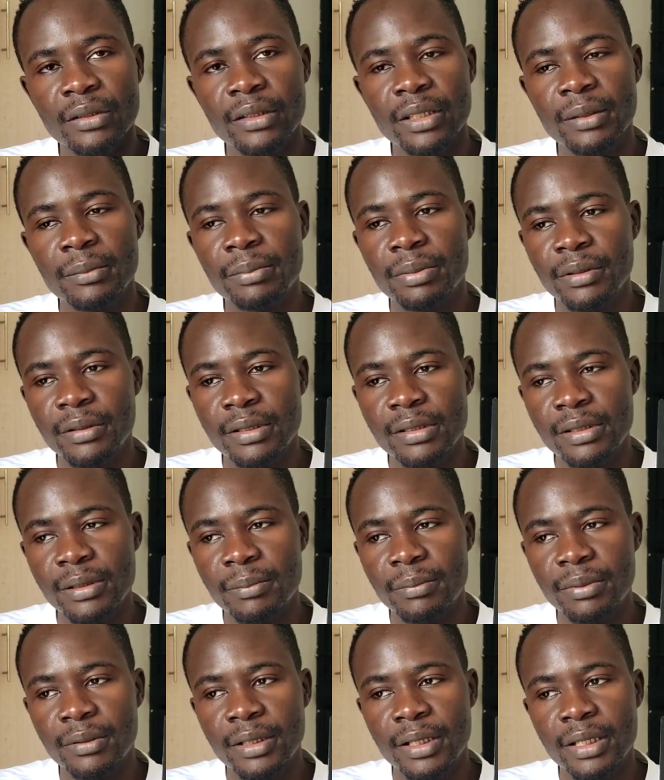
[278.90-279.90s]
the power
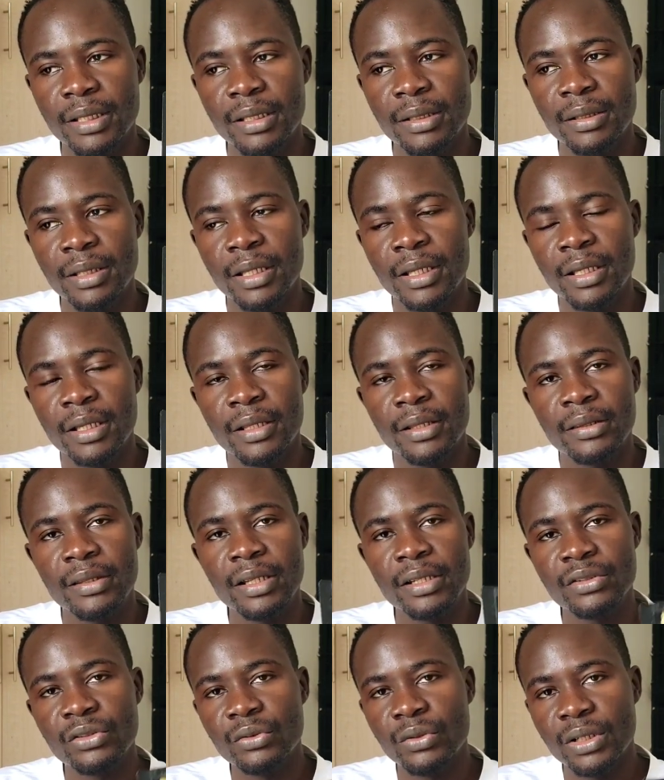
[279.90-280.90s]
supply
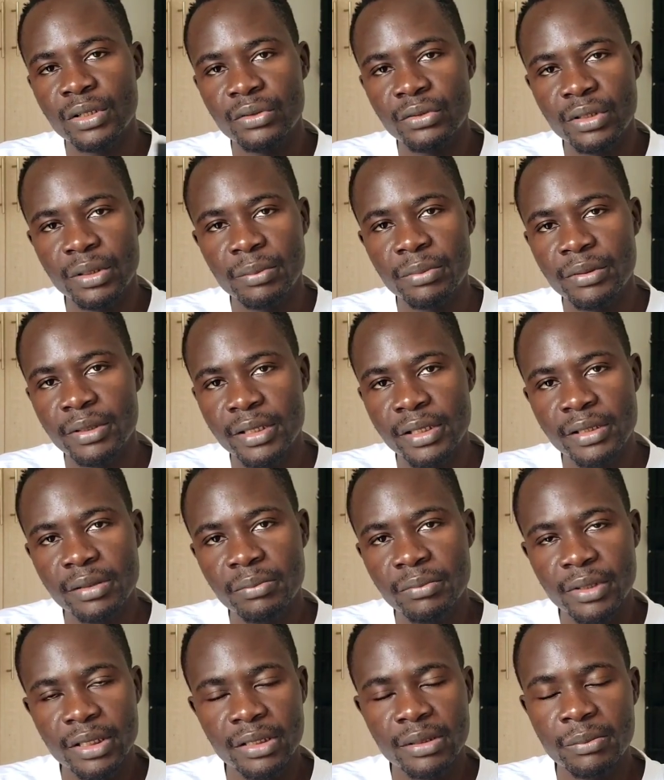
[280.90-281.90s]
that you want to
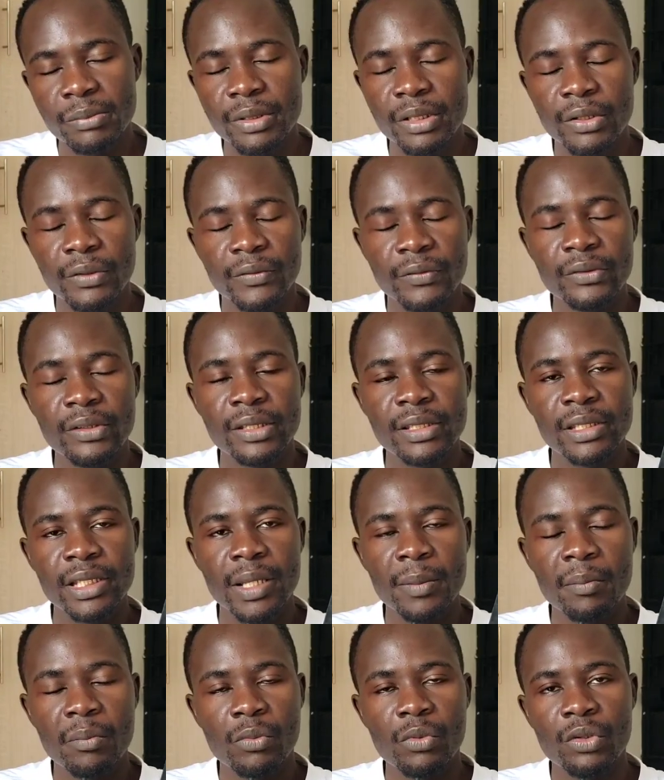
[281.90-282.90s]
replace must be of the
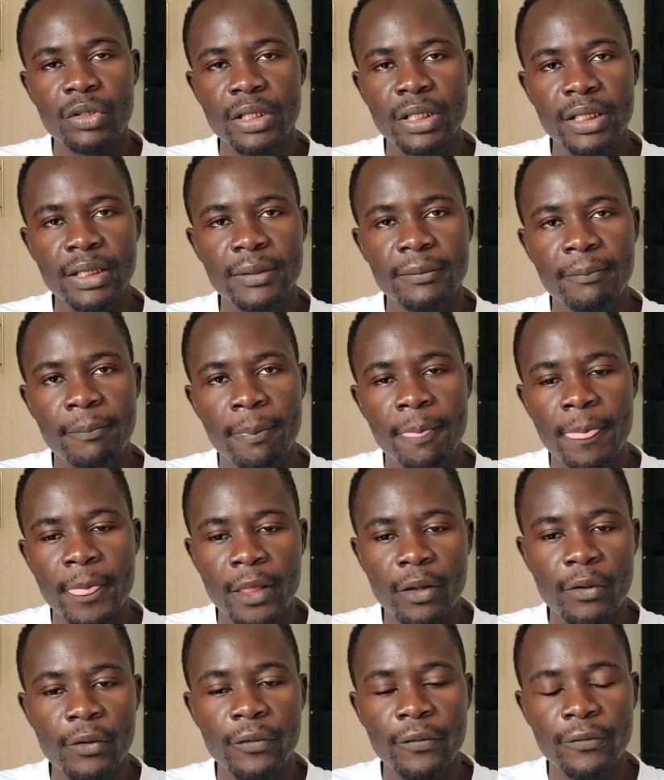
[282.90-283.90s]
same model
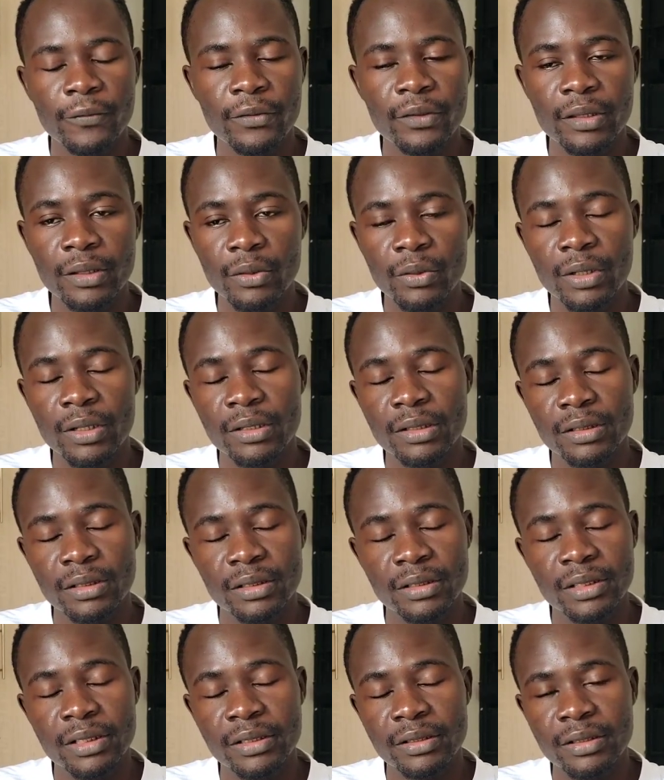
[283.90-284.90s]
of the
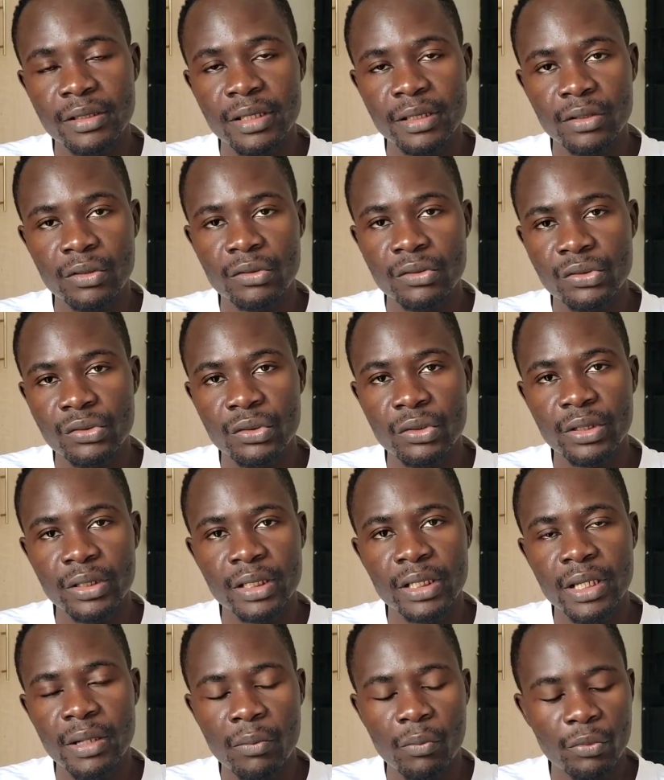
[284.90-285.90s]
one the console
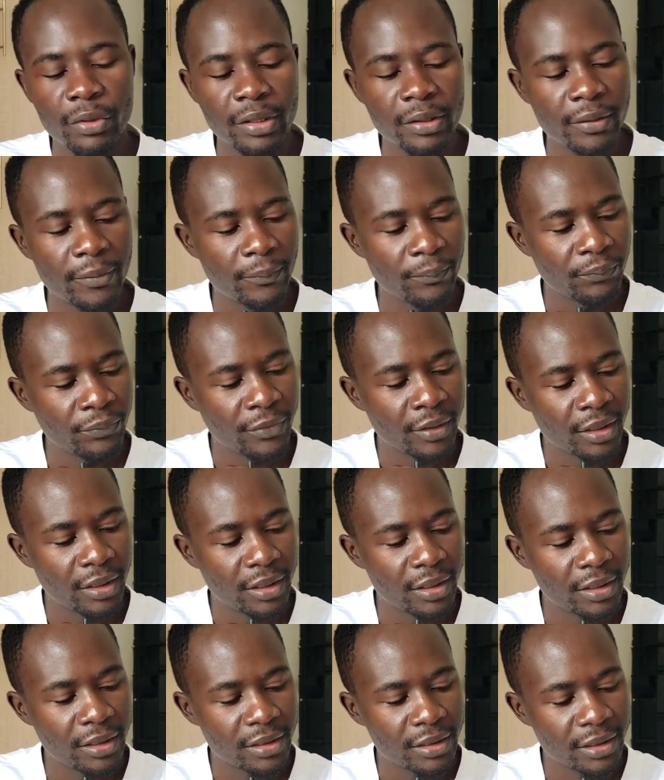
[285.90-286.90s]
came with.
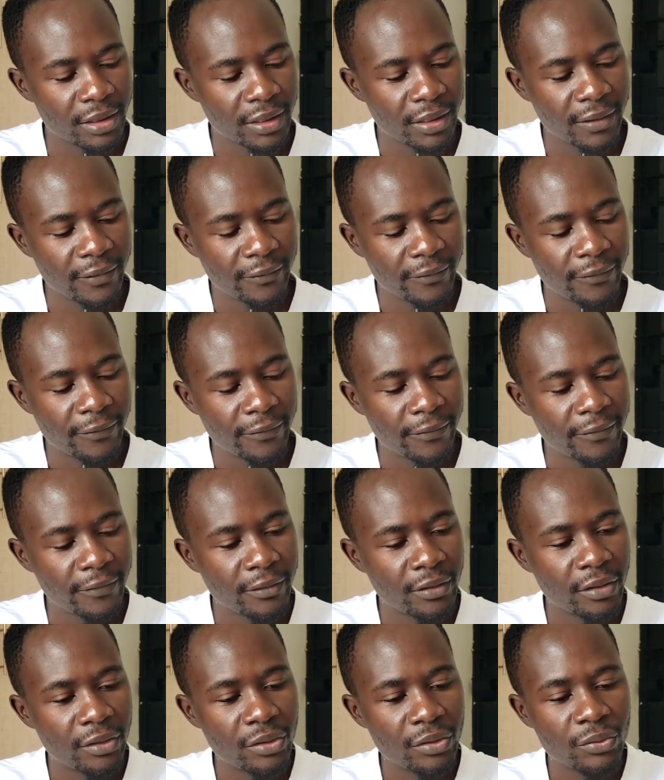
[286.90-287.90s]
And if
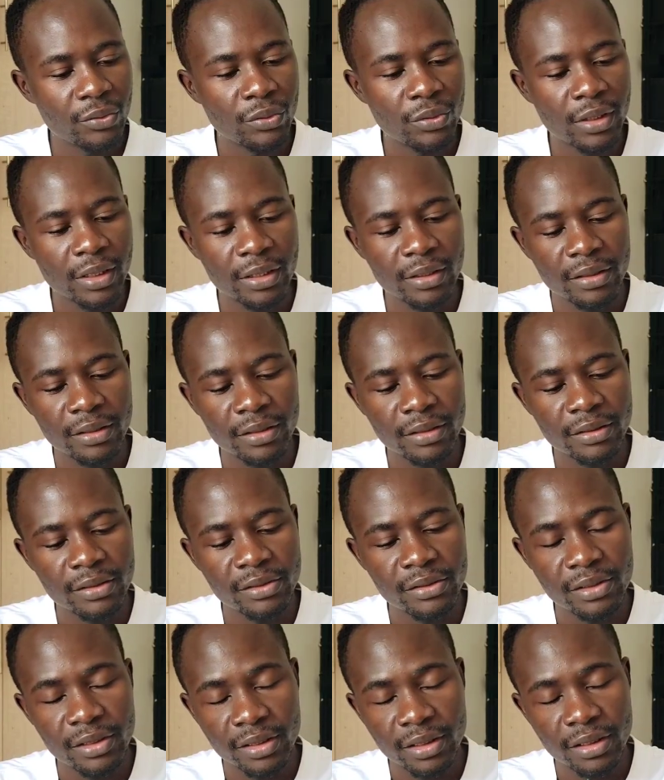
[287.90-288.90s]
you
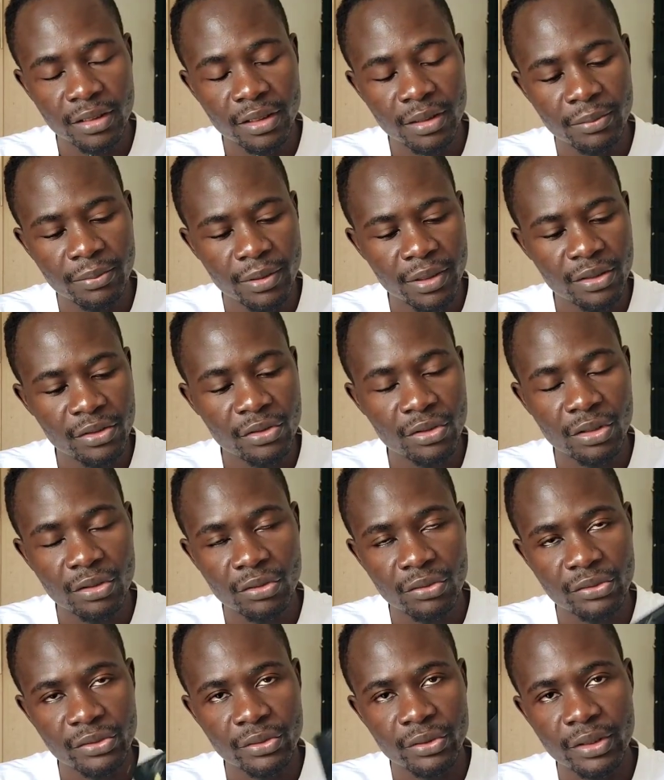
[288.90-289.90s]
can take apart your
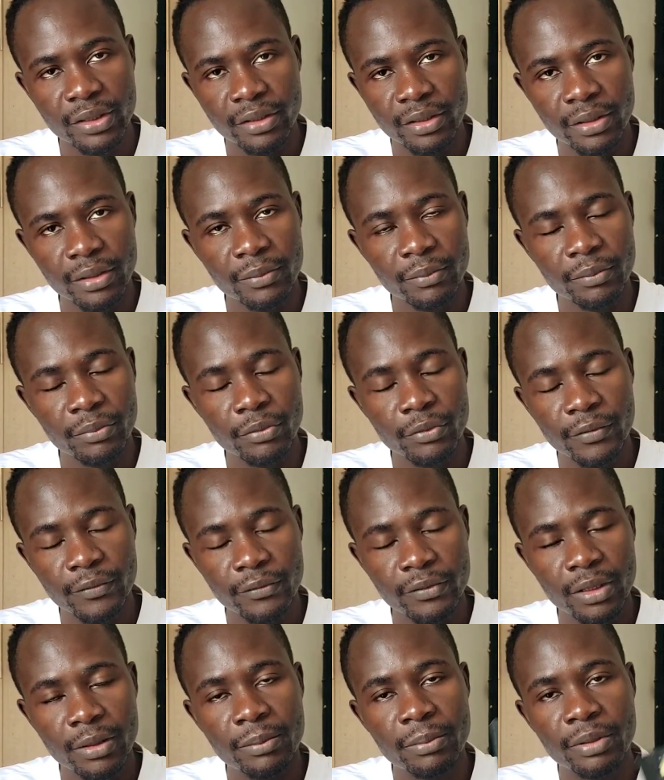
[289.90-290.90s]
console and
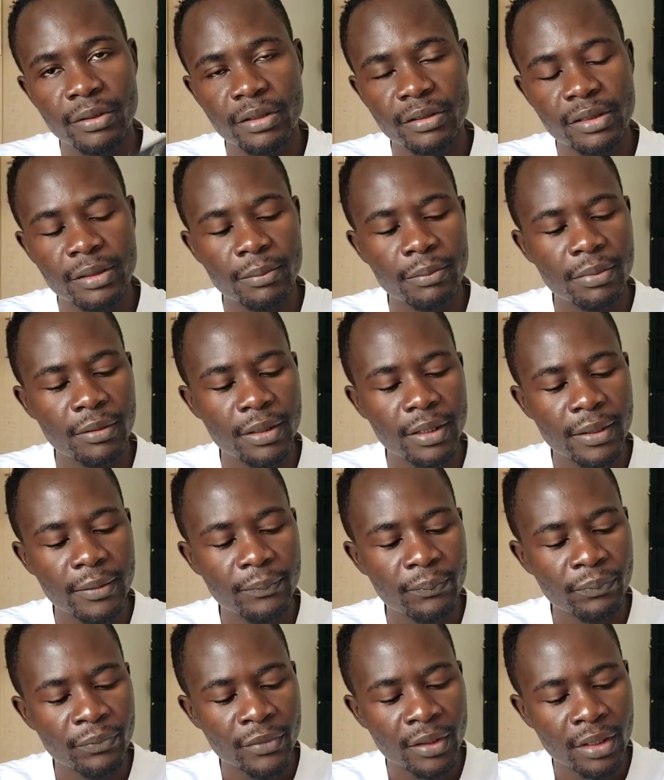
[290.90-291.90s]
remove the power supply,